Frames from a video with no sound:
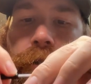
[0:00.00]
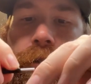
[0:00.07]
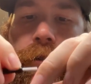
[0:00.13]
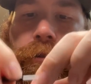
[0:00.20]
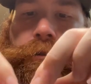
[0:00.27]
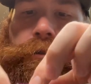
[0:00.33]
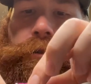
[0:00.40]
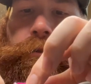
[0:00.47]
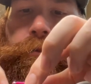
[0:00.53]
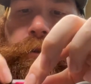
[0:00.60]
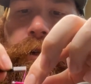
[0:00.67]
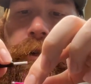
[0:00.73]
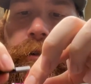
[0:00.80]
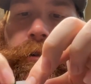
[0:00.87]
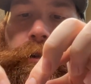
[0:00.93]
Use your
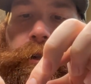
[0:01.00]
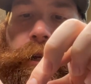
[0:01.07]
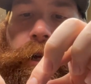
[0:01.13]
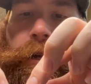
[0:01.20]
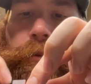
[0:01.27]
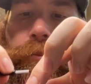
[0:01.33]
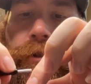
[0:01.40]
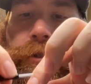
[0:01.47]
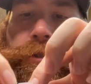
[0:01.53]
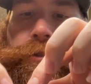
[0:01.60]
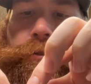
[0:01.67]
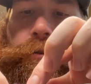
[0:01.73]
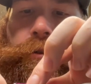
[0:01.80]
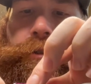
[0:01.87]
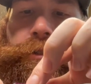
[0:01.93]
finger to kind of push
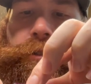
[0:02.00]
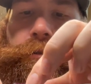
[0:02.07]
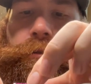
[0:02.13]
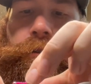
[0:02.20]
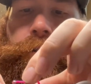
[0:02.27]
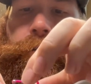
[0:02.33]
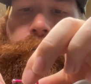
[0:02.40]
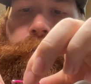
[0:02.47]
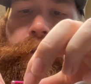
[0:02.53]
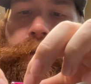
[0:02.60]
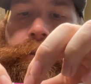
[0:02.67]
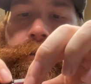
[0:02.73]
towards you a little bit